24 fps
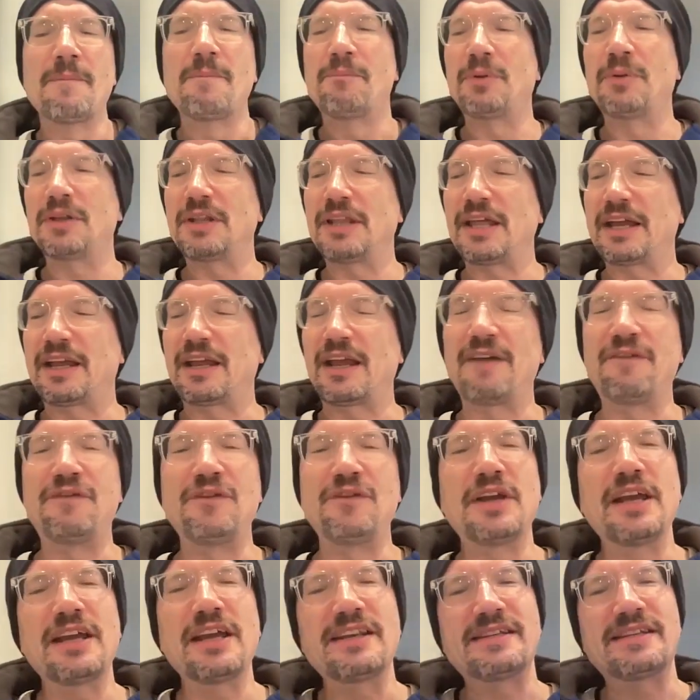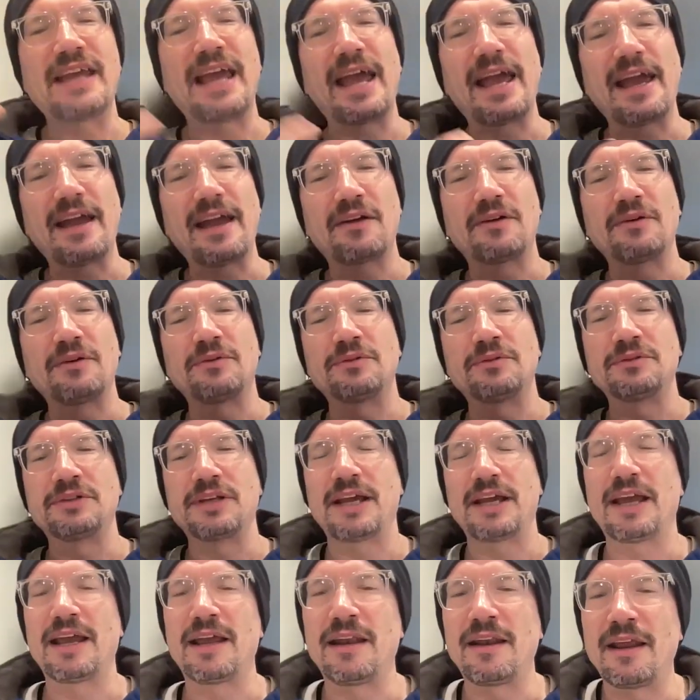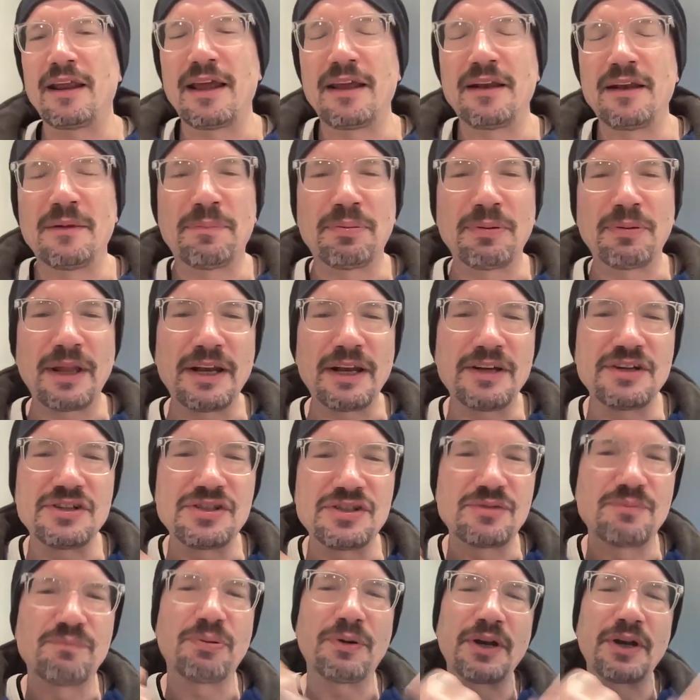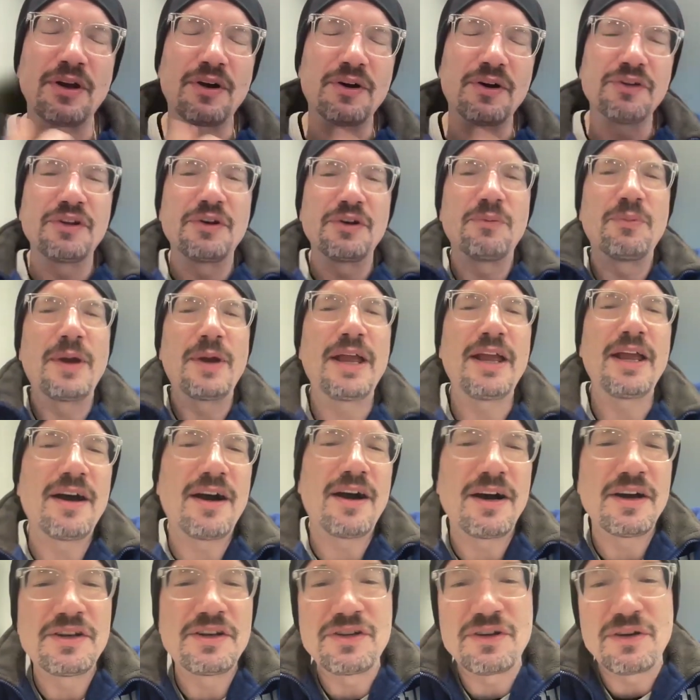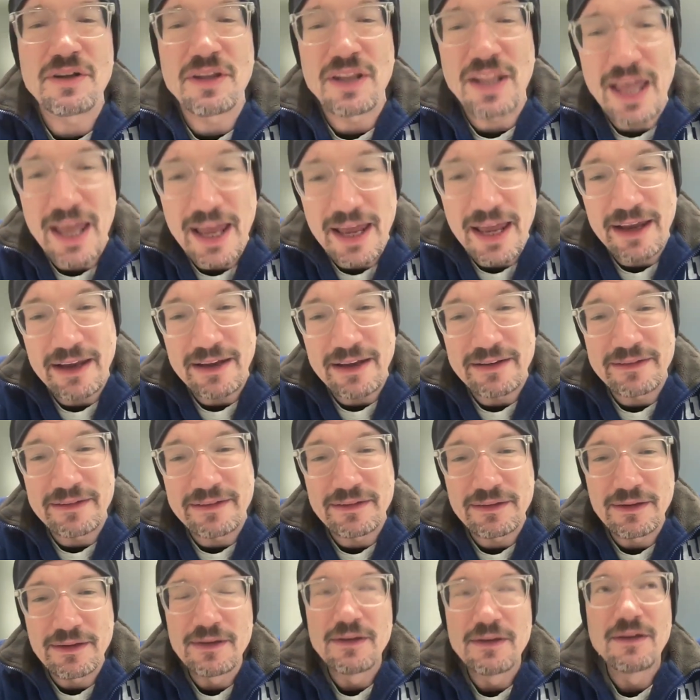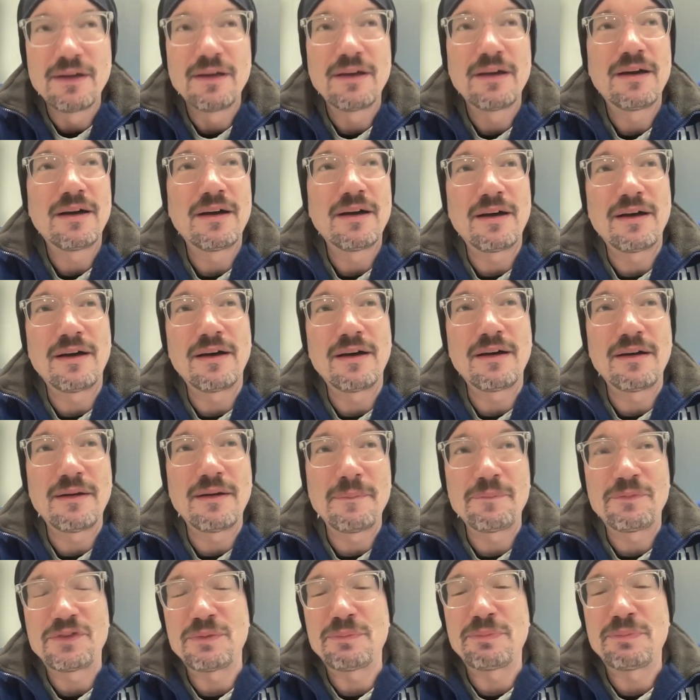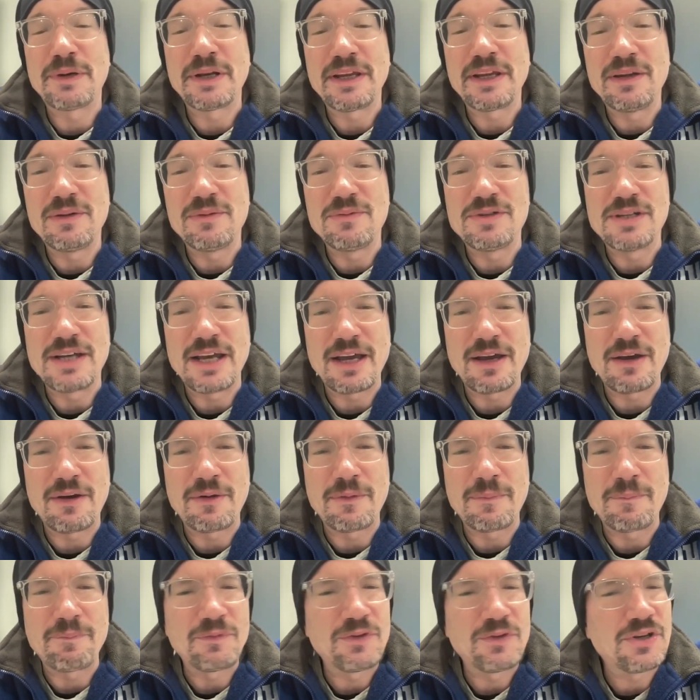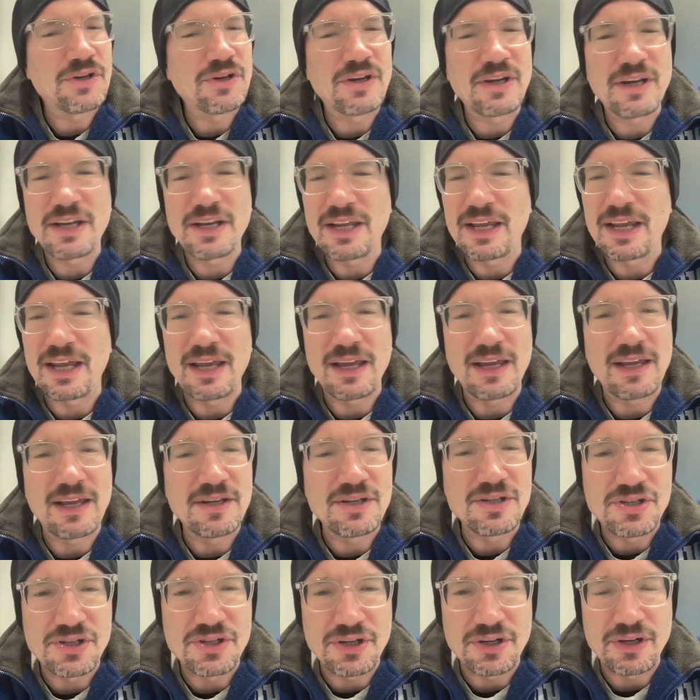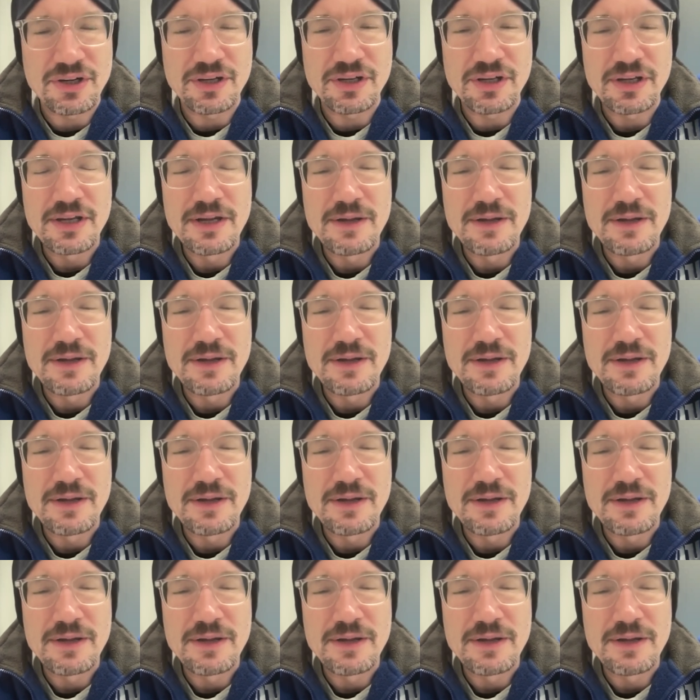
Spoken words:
But, like, if you get tackled and the player's putting all their weight on your legs, to bring you down, you're gonna get injured.